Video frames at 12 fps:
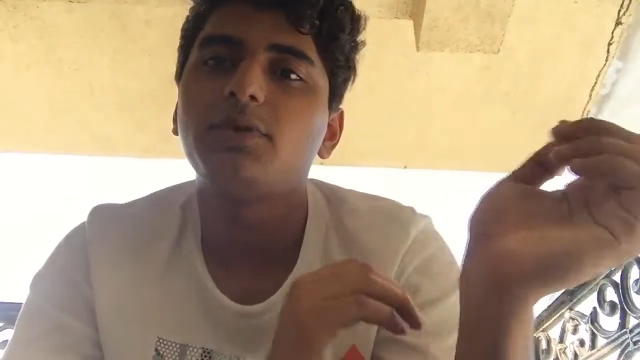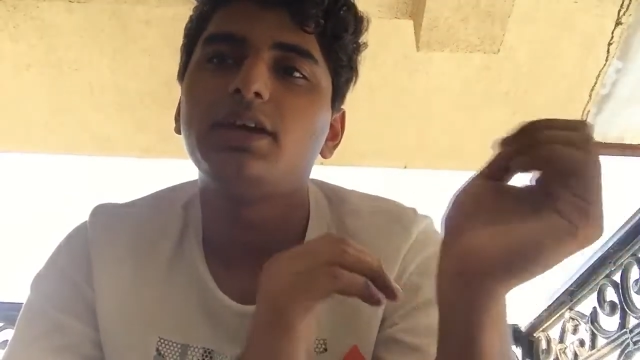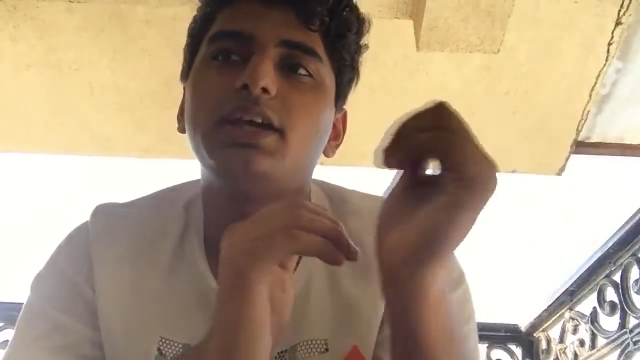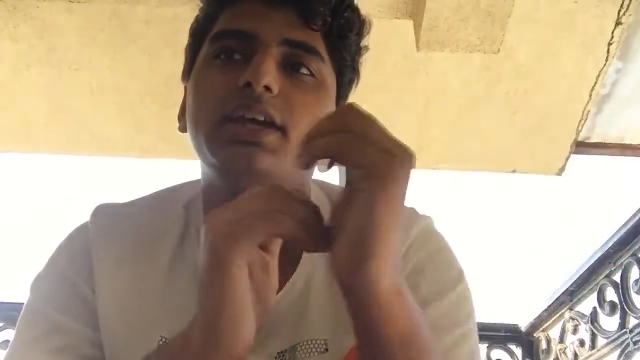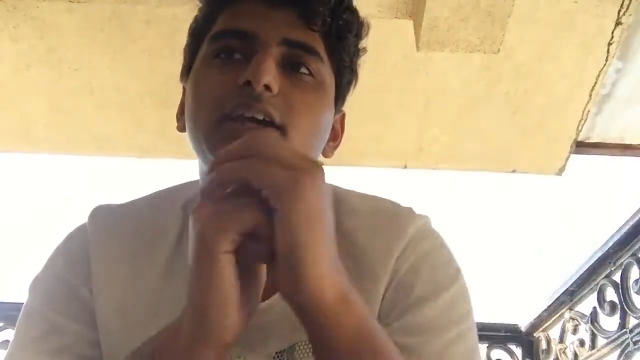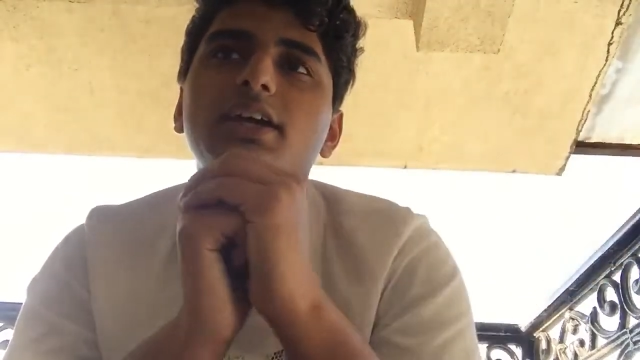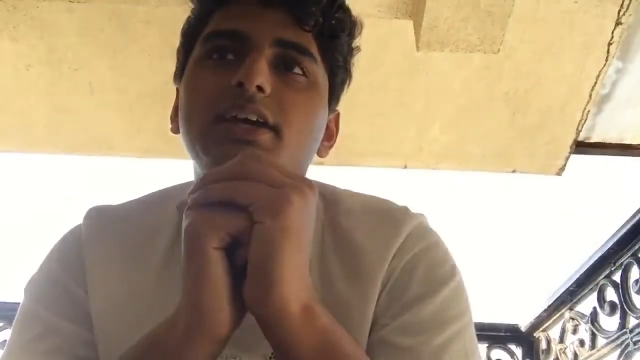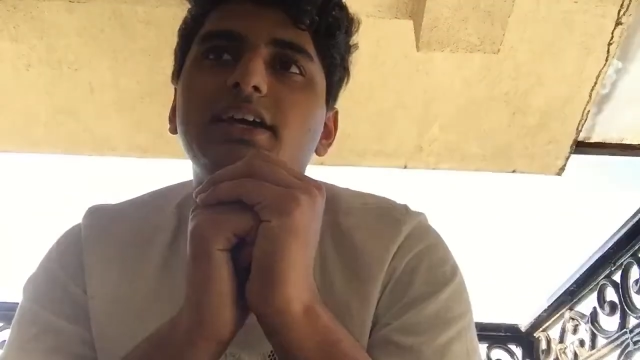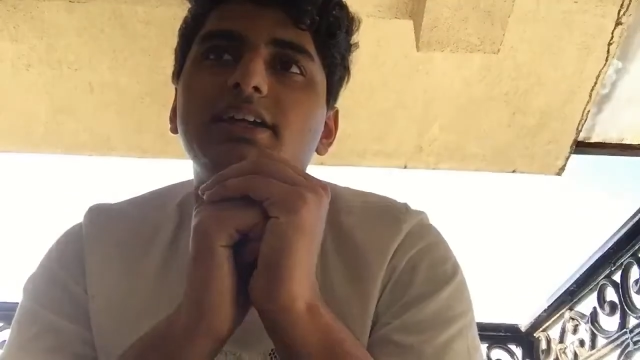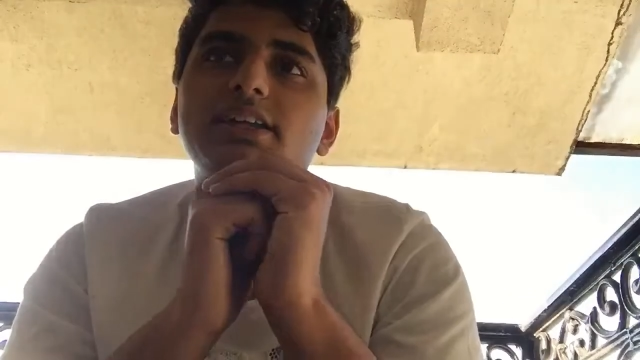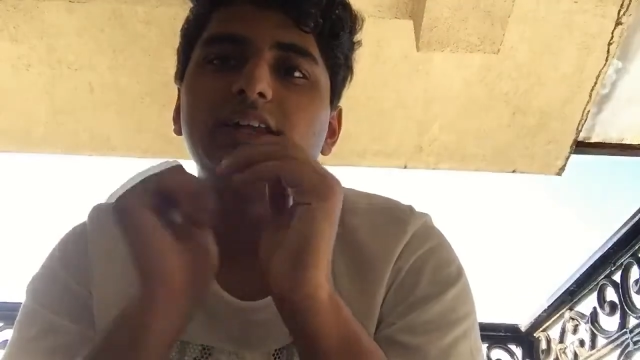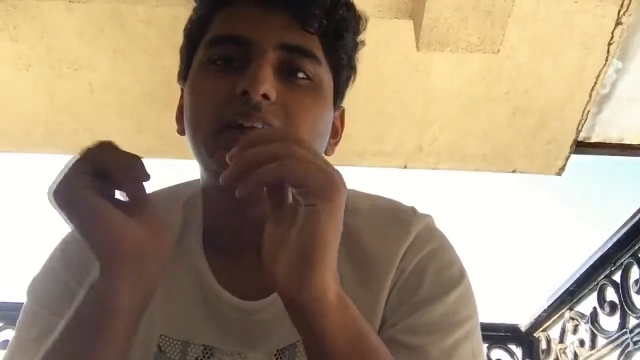we
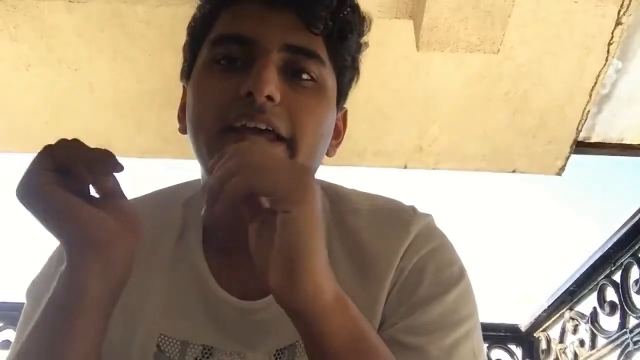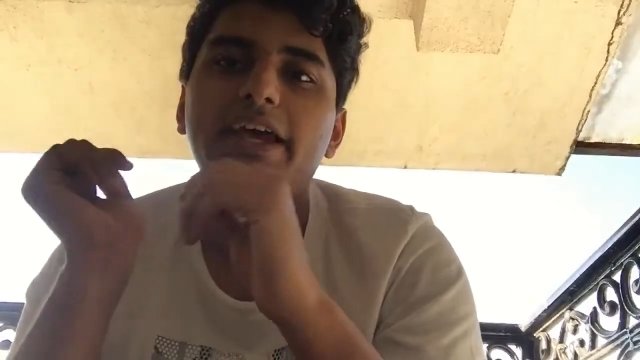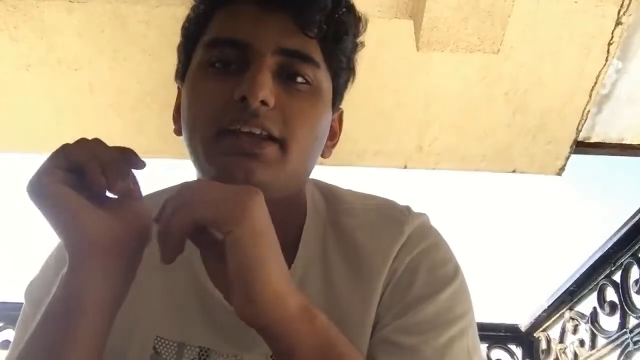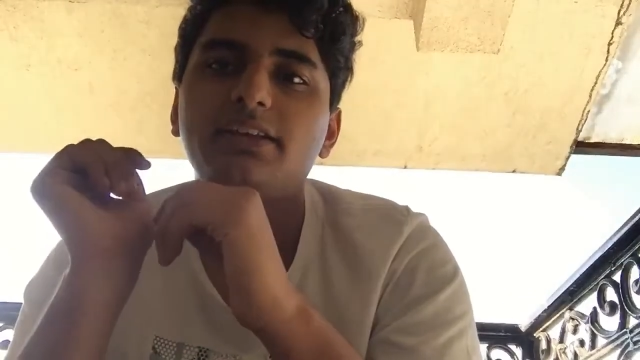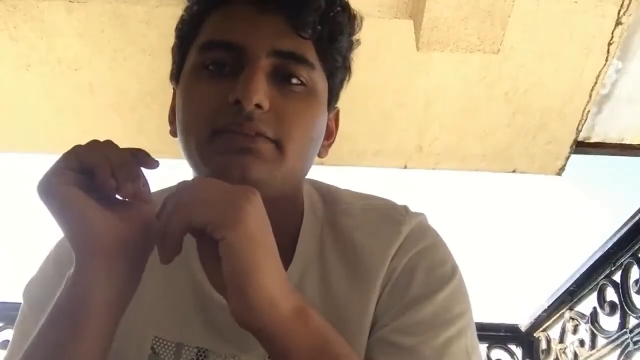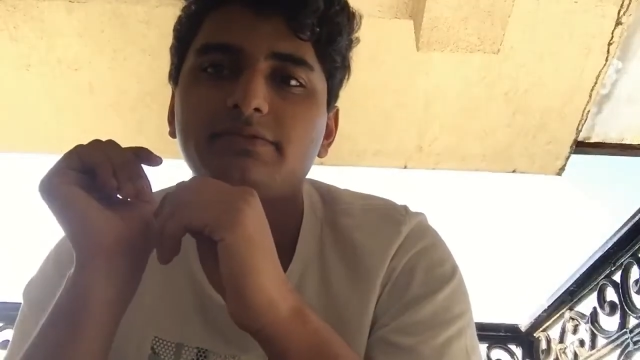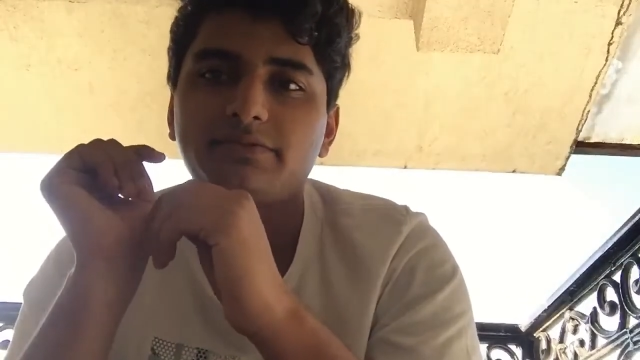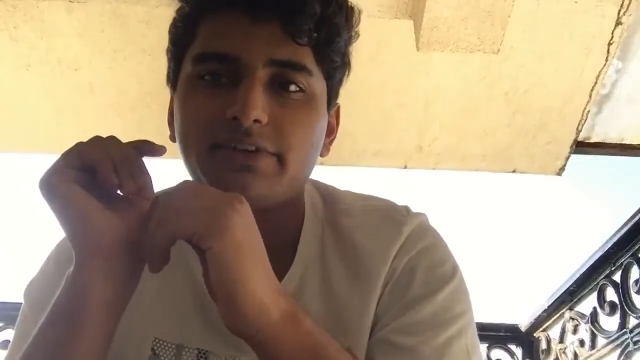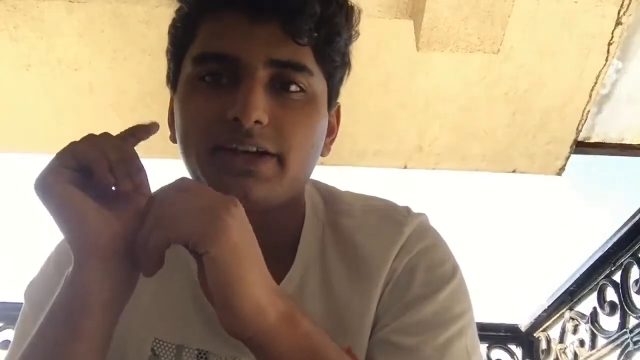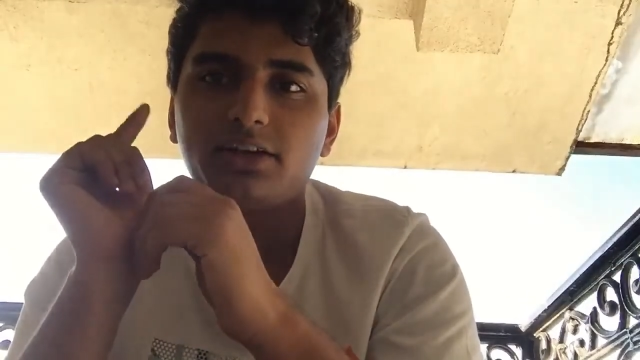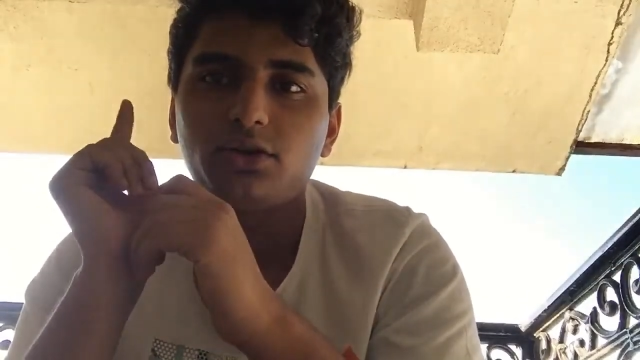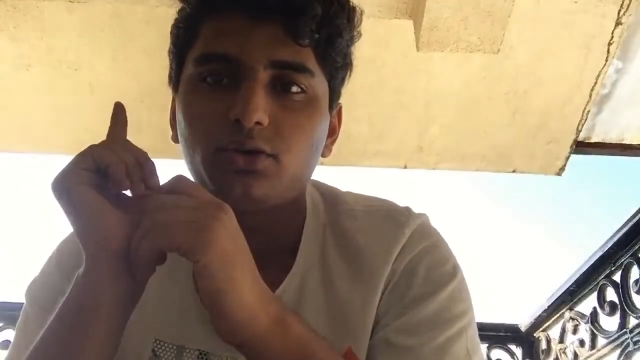
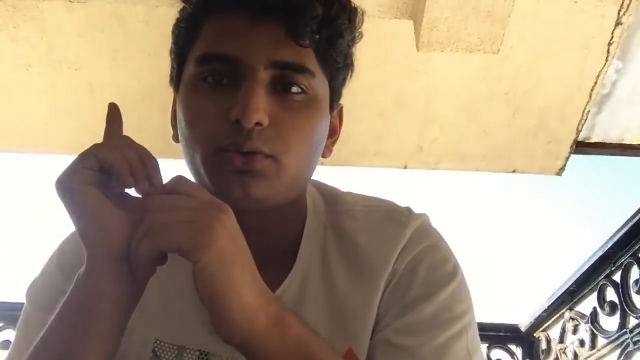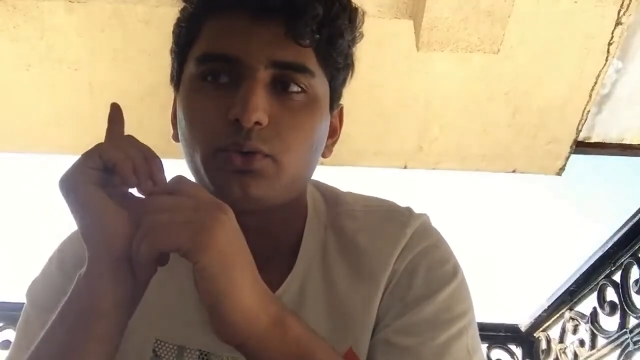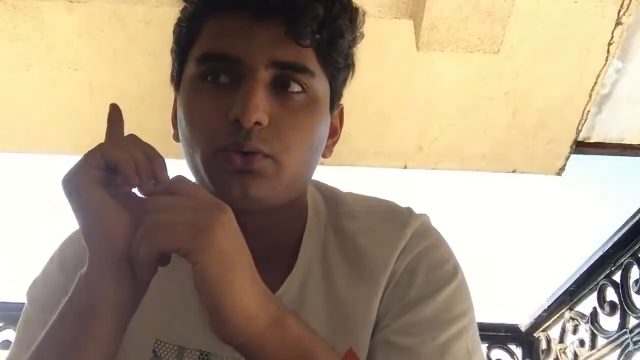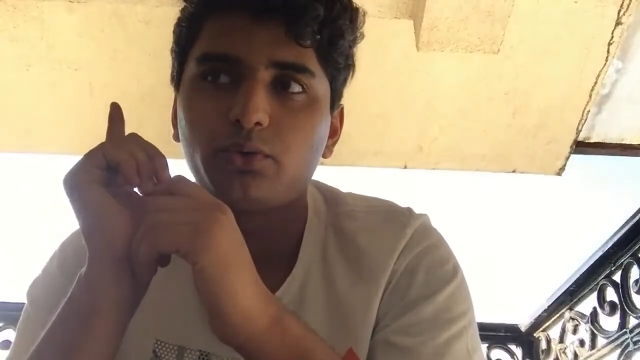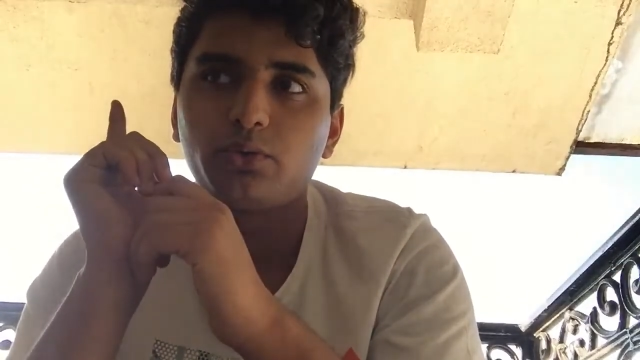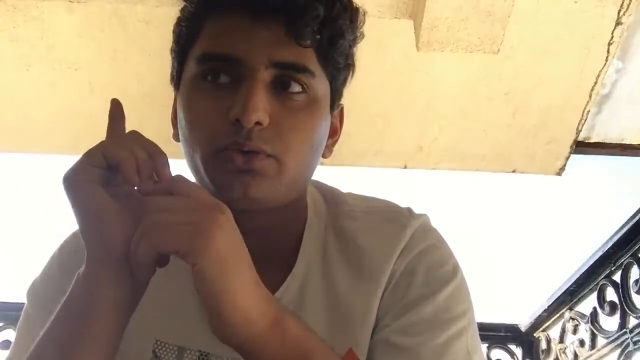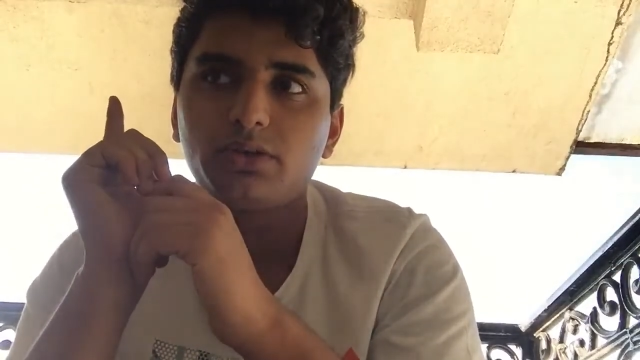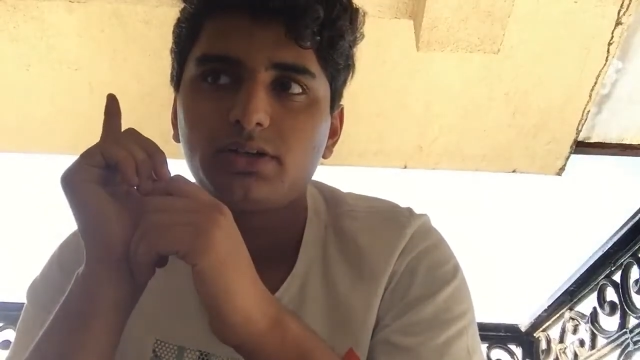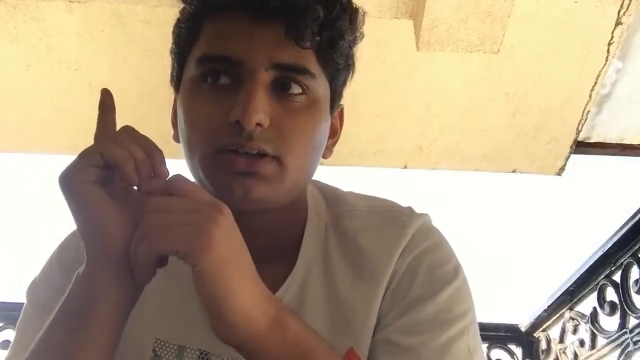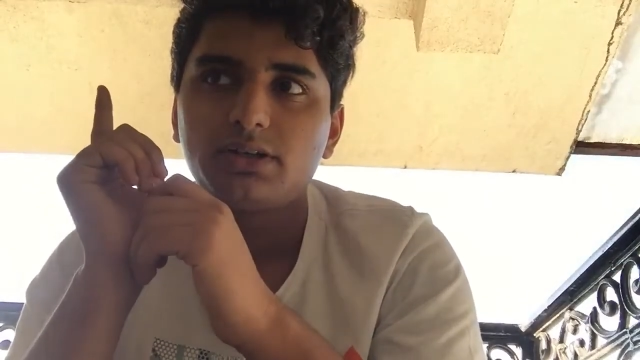then went to